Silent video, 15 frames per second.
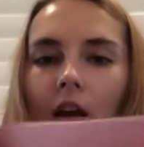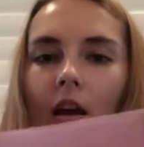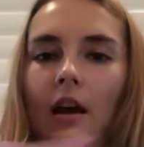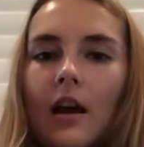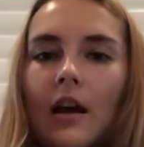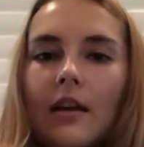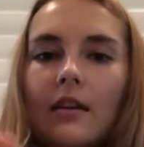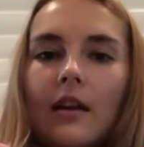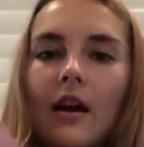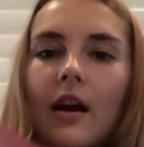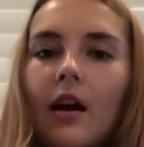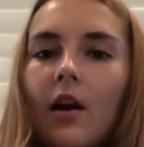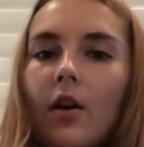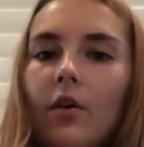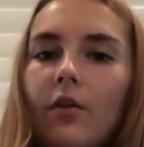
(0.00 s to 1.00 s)
And
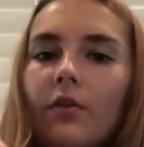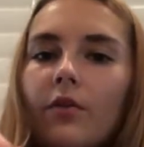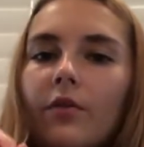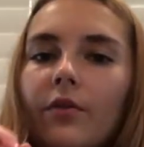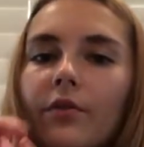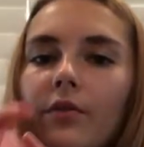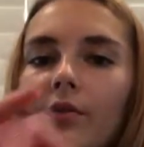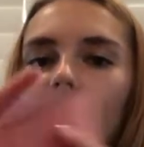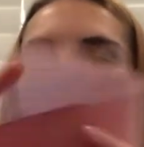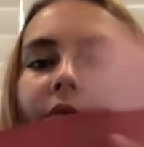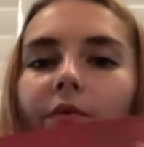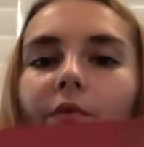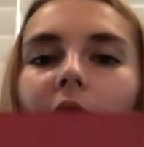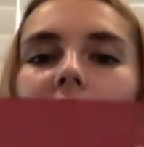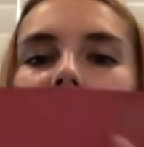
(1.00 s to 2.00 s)
now
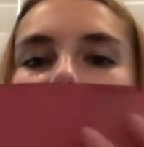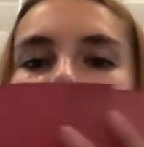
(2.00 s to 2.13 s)
we're gonna